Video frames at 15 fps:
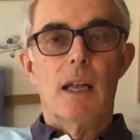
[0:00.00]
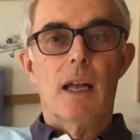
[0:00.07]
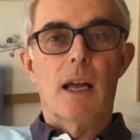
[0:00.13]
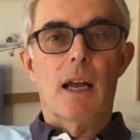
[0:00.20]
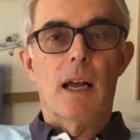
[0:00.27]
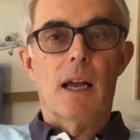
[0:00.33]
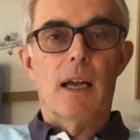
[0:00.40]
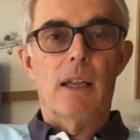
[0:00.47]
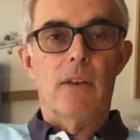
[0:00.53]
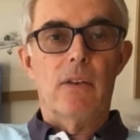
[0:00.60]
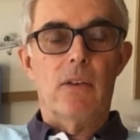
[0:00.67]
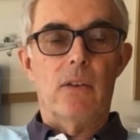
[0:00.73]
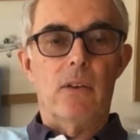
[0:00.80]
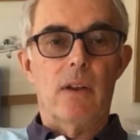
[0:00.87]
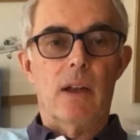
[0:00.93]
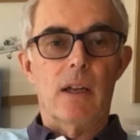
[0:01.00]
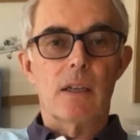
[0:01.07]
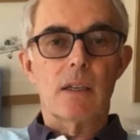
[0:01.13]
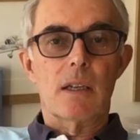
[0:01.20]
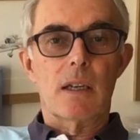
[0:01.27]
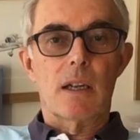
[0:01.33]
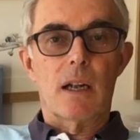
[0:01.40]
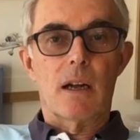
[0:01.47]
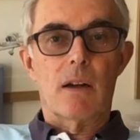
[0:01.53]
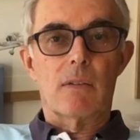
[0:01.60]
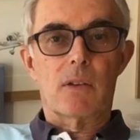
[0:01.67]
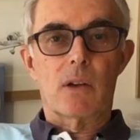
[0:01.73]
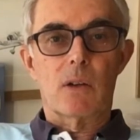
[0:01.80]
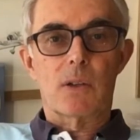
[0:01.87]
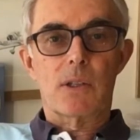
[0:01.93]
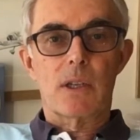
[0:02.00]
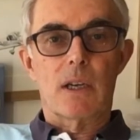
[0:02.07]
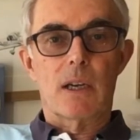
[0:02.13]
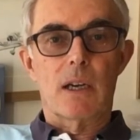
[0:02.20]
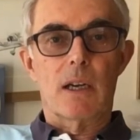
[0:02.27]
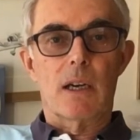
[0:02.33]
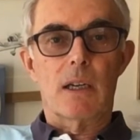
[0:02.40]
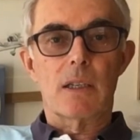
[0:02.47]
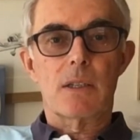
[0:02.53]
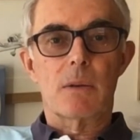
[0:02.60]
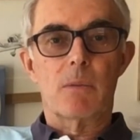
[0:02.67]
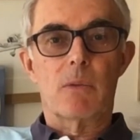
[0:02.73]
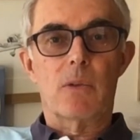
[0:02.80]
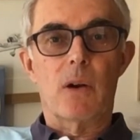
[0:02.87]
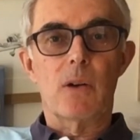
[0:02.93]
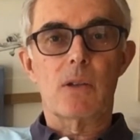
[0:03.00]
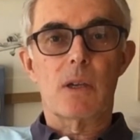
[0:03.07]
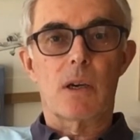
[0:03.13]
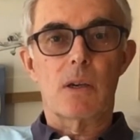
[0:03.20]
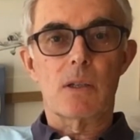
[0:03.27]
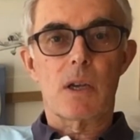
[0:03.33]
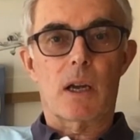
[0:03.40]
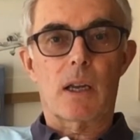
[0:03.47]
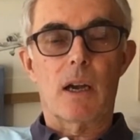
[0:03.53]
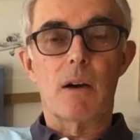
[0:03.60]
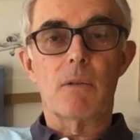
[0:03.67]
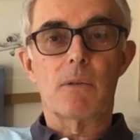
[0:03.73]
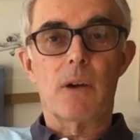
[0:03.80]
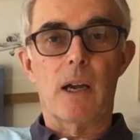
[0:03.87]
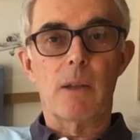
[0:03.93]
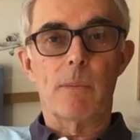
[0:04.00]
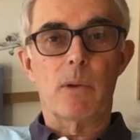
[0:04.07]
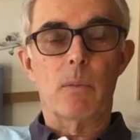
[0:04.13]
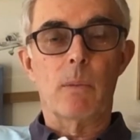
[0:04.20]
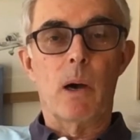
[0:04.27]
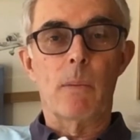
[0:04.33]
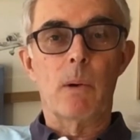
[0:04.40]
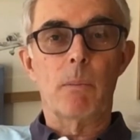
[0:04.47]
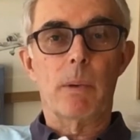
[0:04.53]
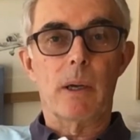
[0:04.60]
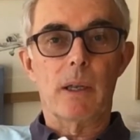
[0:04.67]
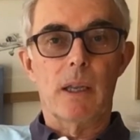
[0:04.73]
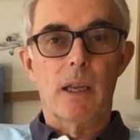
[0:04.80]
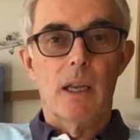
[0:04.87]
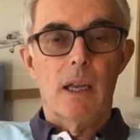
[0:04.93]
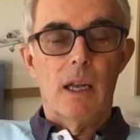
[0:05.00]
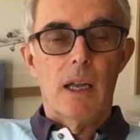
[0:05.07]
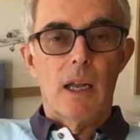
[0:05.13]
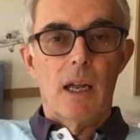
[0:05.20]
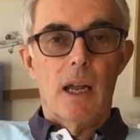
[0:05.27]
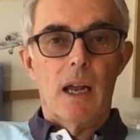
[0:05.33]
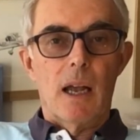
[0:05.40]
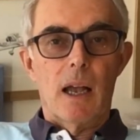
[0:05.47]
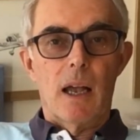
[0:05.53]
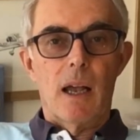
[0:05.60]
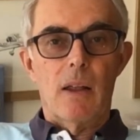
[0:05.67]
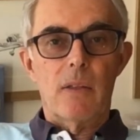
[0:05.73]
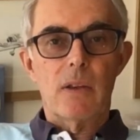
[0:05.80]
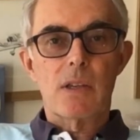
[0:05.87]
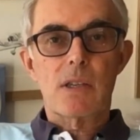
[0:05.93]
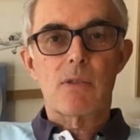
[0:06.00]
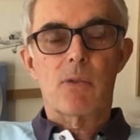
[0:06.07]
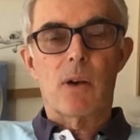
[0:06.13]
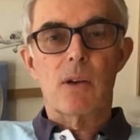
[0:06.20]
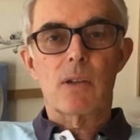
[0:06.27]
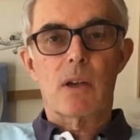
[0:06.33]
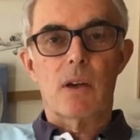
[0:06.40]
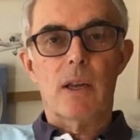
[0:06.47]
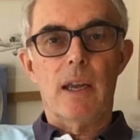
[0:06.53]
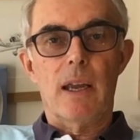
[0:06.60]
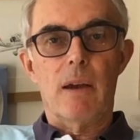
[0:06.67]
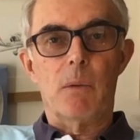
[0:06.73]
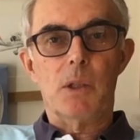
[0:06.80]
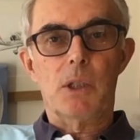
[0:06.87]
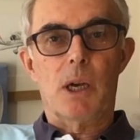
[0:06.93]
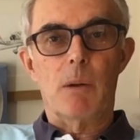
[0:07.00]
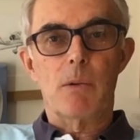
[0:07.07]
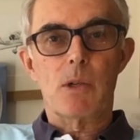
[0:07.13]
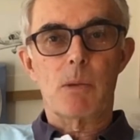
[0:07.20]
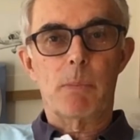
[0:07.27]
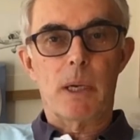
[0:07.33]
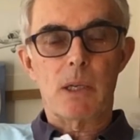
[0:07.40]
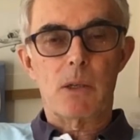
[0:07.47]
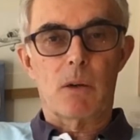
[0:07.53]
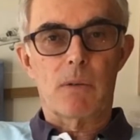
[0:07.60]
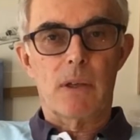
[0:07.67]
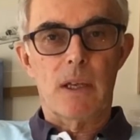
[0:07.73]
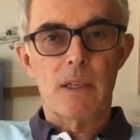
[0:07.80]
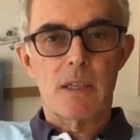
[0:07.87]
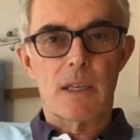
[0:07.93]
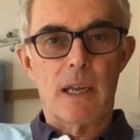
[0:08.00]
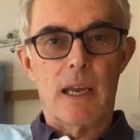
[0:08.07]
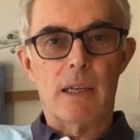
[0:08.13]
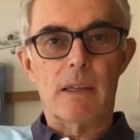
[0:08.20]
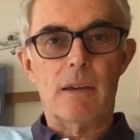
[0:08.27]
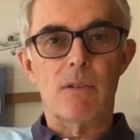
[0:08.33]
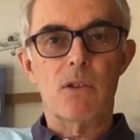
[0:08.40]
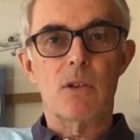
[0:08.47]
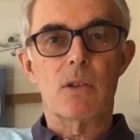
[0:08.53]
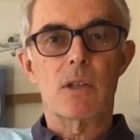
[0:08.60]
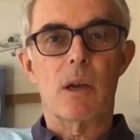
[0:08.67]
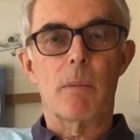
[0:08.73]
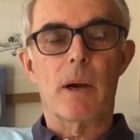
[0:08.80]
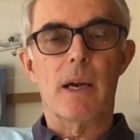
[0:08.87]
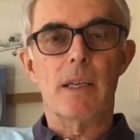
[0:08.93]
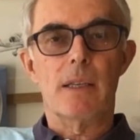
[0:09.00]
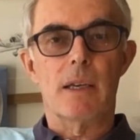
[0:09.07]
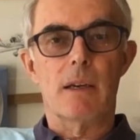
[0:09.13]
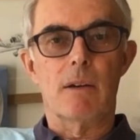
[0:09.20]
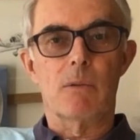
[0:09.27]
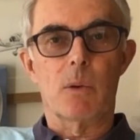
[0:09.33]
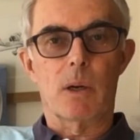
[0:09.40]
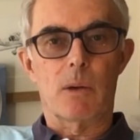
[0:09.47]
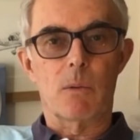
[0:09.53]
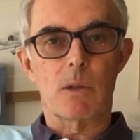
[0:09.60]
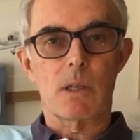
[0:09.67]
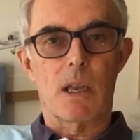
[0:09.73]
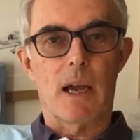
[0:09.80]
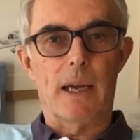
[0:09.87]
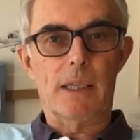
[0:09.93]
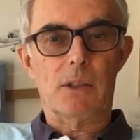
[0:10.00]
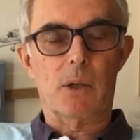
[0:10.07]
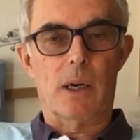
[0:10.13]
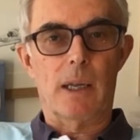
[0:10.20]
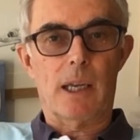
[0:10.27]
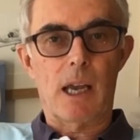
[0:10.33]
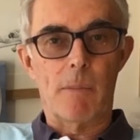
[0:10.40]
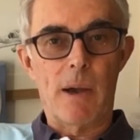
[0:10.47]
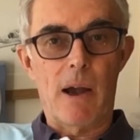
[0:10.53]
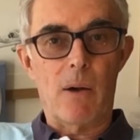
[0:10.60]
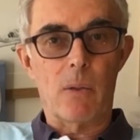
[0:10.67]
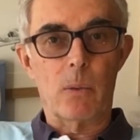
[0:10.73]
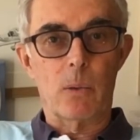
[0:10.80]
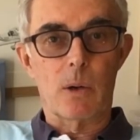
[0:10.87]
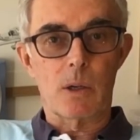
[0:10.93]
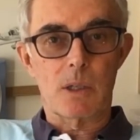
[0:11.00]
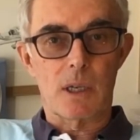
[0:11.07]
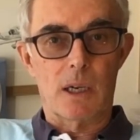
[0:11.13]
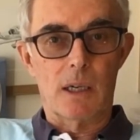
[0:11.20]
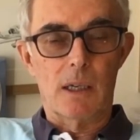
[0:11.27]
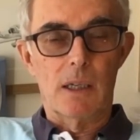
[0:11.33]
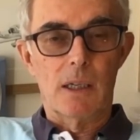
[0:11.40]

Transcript: And I've got some photos, I can't find them at the moment, but this photo here, which I just picked off the internet, gives you some idea of what it was like trying to come out of the water.